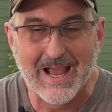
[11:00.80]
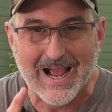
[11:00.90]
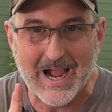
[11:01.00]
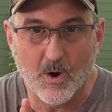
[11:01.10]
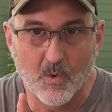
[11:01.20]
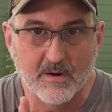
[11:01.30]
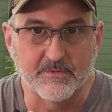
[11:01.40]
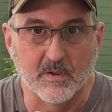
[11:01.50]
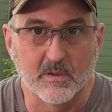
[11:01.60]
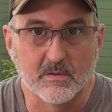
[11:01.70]

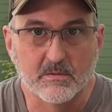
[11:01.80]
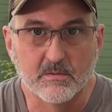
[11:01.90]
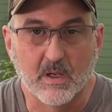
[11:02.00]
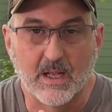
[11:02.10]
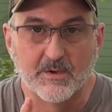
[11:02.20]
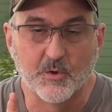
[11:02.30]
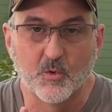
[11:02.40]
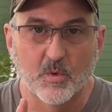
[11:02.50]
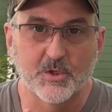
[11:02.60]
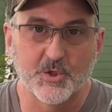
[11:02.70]
However, I do
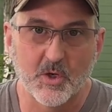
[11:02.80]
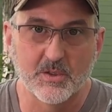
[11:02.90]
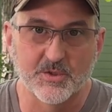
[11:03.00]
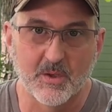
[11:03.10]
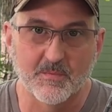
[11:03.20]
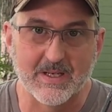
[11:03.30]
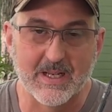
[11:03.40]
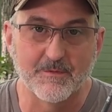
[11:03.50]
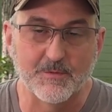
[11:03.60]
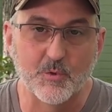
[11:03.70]
want to show you something
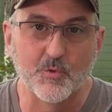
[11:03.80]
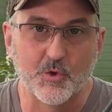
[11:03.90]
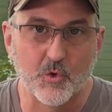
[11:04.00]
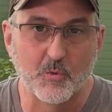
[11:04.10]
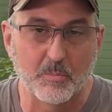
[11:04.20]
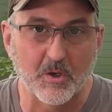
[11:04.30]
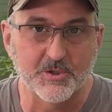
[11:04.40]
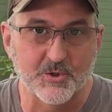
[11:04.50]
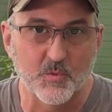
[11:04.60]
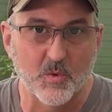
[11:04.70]
that if you do
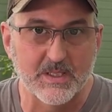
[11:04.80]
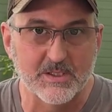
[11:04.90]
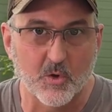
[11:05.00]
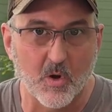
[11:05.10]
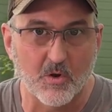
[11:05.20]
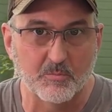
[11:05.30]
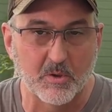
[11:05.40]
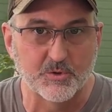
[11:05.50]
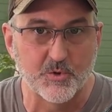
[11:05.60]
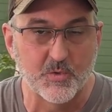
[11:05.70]
purchase one of these
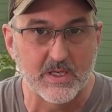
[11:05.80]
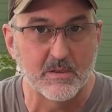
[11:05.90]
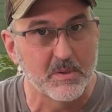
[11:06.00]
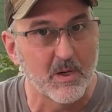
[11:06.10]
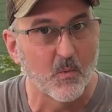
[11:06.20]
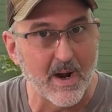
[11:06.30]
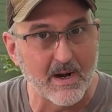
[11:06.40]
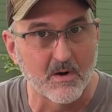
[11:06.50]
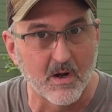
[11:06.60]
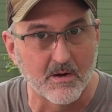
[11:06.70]
crossbows, you need to be
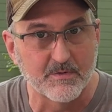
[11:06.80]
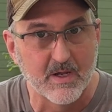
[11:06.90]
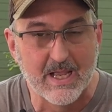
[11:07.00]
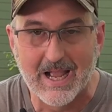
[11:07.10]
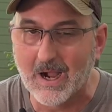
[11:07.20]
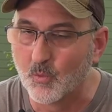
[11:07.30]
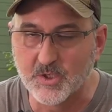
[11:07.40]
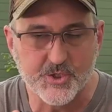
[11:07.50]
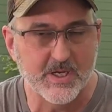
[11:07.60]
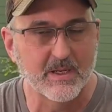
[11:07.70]
aware of. I
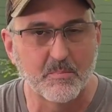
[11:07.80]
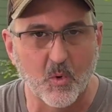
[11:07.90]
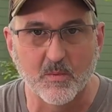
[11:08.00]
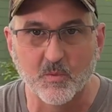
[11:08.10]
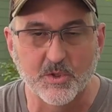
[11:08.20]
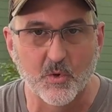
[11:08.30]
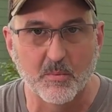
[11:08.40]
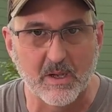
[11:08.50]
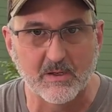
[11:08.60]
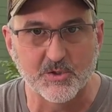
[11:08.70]
wish Tenpoint would do a
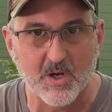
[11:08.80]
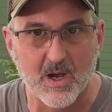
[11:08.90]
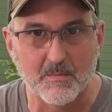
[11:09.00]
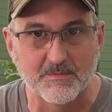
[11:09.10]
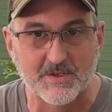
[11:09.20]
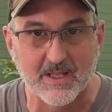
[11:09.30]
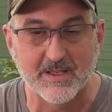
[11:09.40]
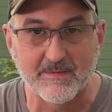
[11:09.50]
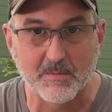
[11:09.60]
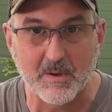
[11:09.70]
better job of
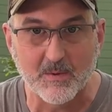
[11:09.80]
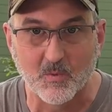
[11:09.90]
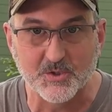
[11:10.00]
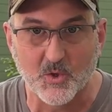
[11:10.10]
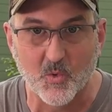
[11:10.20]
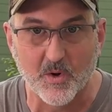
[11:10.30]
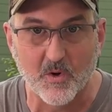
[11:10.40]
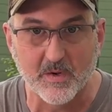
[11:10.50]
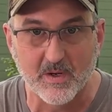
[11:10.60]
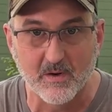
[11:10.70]
telling everybody what's going
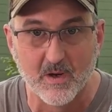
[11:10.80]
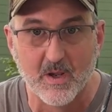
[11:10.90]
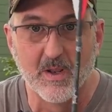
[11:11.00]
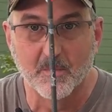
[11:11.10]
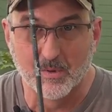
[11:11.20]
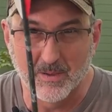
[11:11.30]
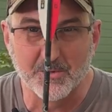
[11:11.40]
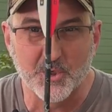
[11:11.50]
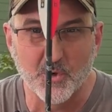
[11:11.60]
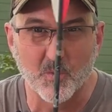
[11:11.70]
on here, but let me
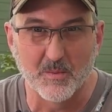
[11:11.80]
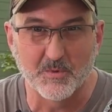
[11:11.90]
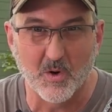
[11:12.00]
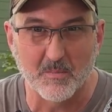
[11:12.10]
show you what I'm talking